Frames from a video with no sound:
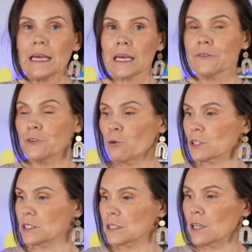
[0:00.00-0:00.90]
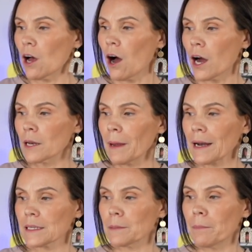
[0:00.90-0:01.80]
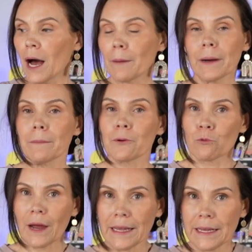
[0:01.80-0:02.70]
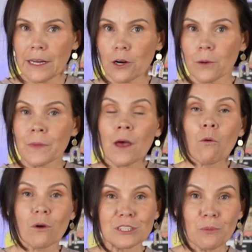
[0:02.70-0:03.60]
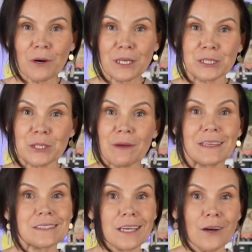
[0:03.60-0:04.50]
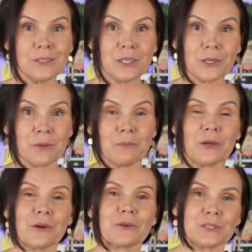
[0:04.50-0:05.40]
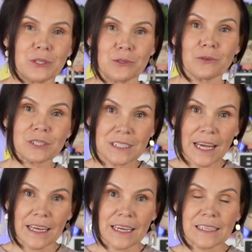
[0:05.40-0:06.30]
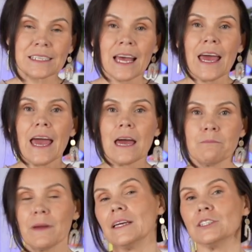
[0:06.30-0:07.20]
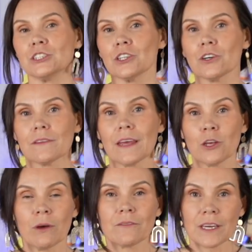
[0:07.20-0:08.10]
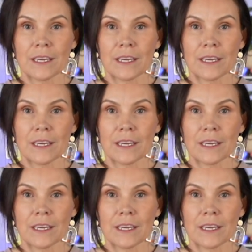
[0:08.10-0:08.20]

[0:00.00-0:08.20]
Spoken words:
If yours does not automatically pop up right here, what you want to do is go to your computer, to your settings, and make sure that you have